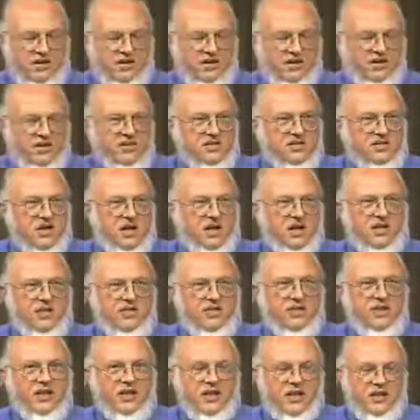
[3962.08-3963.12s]
It's
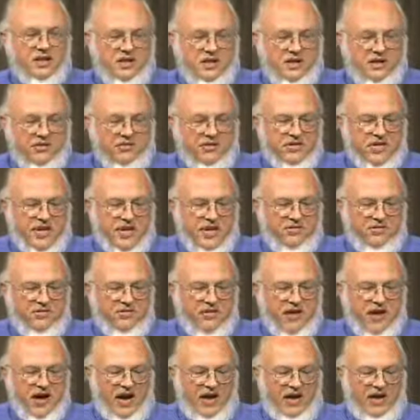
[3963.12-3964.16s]
on Interstate
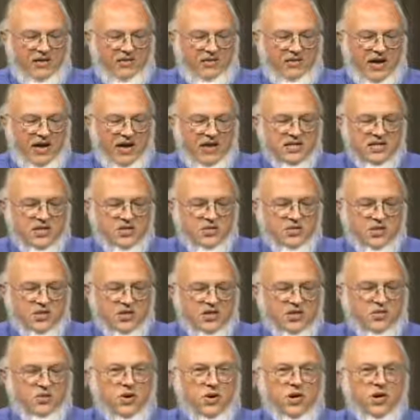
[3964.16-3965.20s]
5, exit
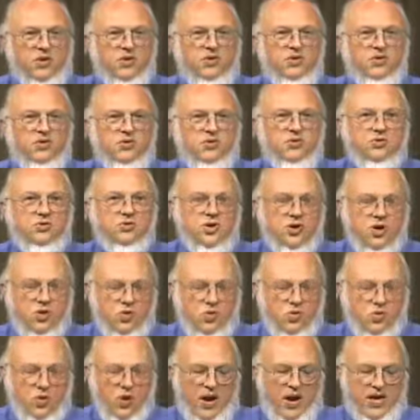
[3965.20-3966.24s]
122, go
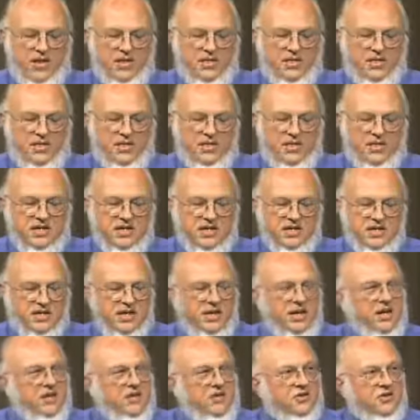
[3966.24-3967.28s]
west,
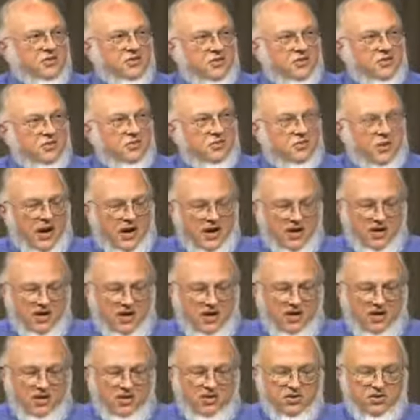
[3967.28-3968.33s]
and then turn right
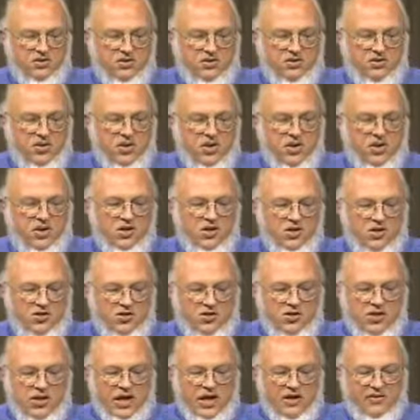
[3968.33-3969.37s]
onto
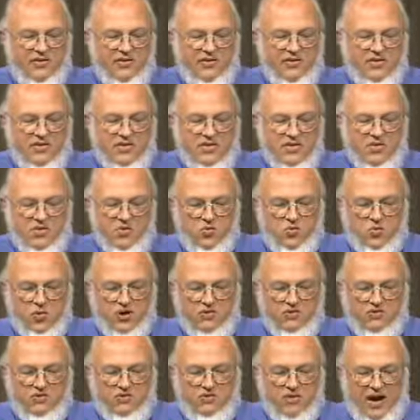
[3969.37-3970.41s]
Union Avenue. It's at
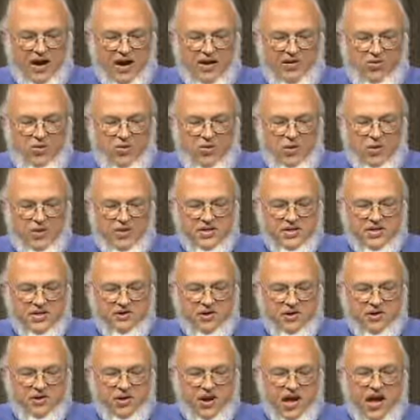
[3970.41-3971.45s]

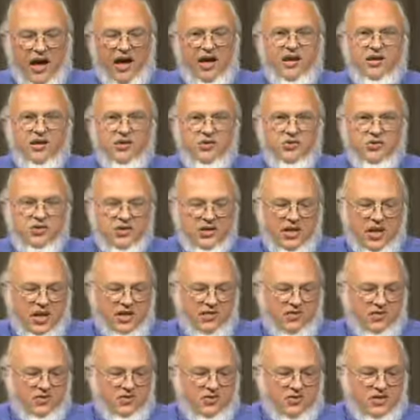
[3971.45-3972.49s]
15109 Union
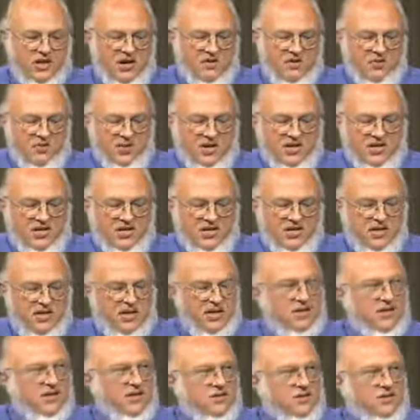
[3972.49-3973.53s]
Avenue Southwest.
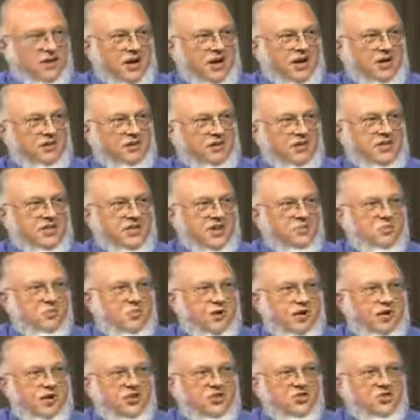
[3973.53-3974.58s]
It's right near a
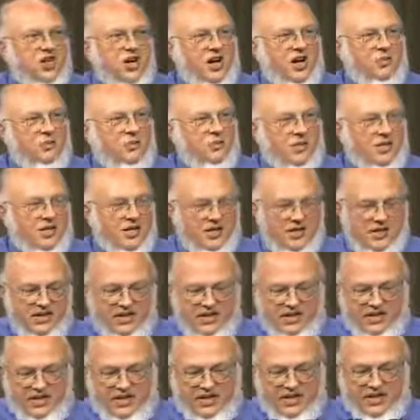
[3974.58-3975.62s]
Subway shop
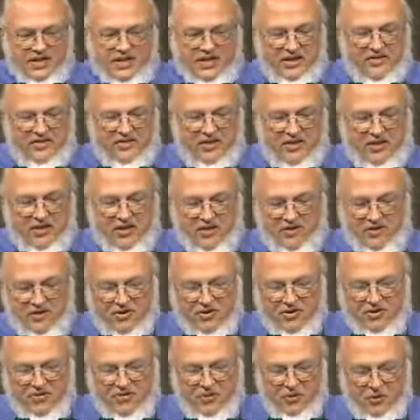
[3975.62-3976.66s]
and very near
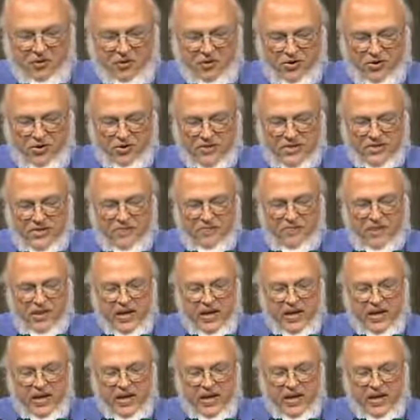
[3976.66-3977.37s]
to Fort Lewis.